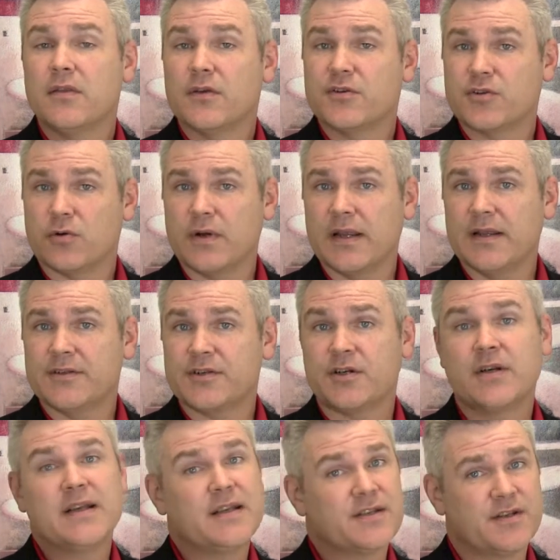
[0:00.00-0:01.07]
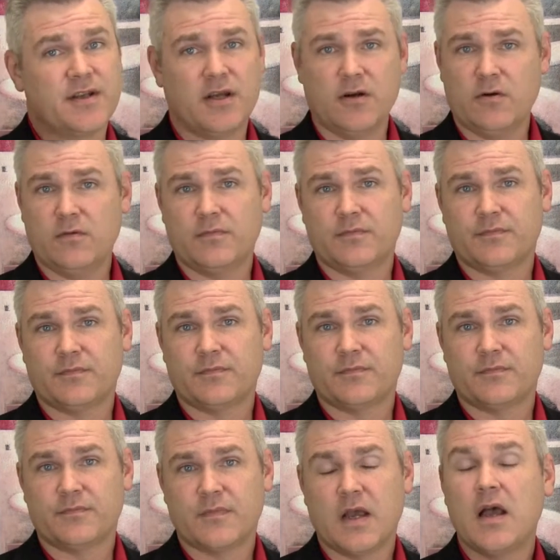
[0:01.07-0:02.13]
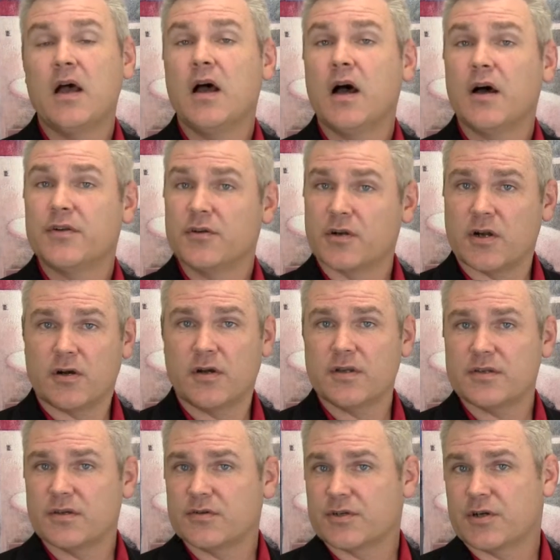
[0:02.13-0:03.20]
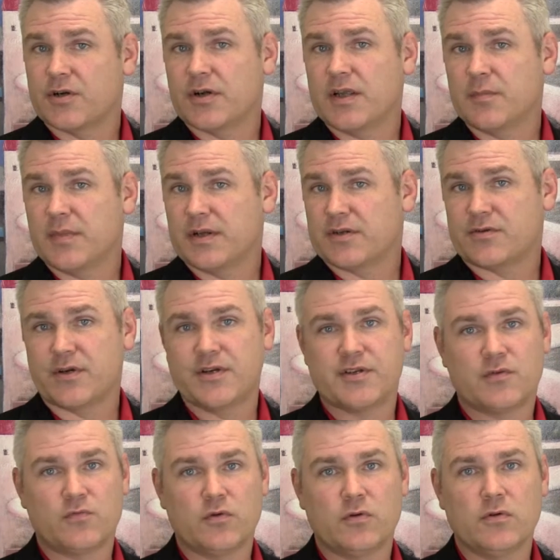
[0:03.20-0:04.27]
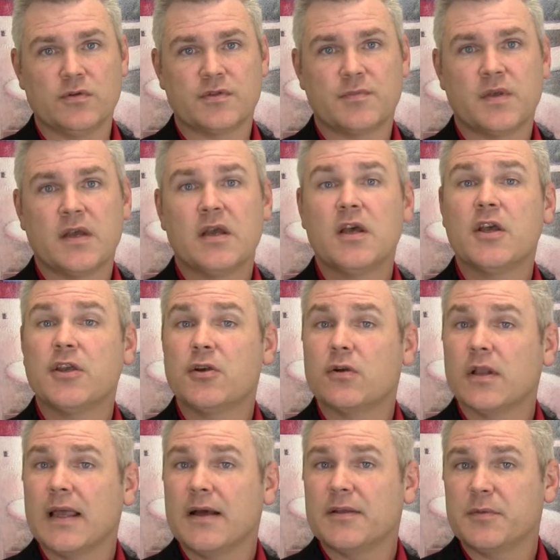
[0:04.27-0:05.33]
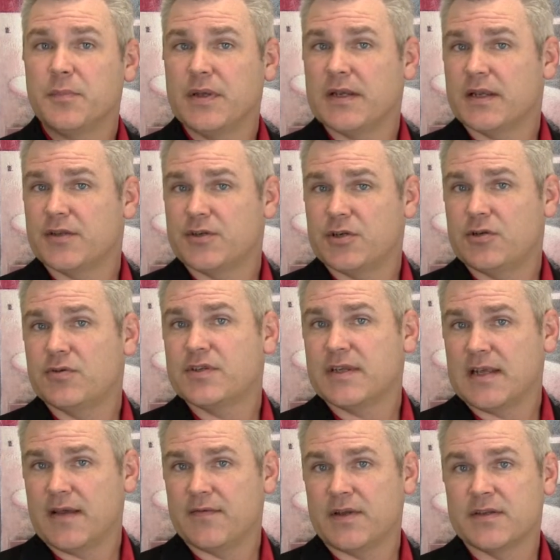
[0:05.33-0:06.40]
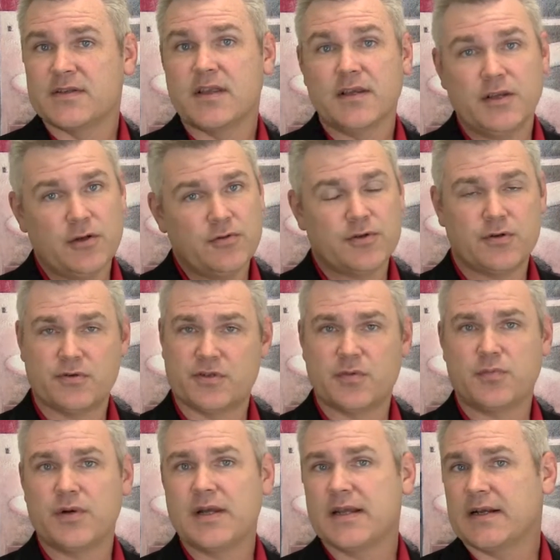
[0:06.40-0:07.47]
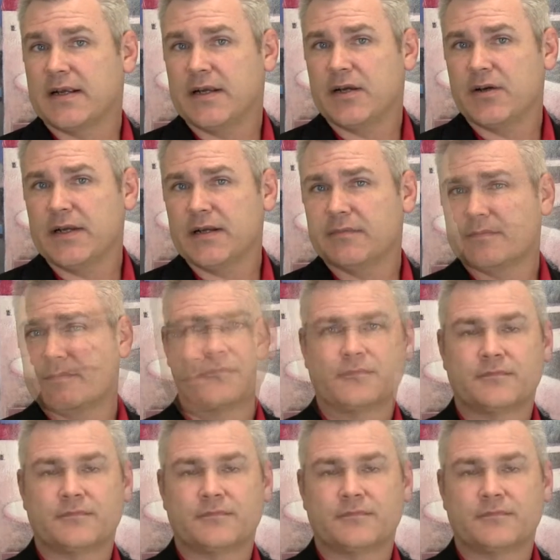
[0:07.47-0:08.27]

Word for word: The short answer is no. Under current Social Security Administration rules, you're allowed to pick and choose the evidence that you choose to bring at a hearing.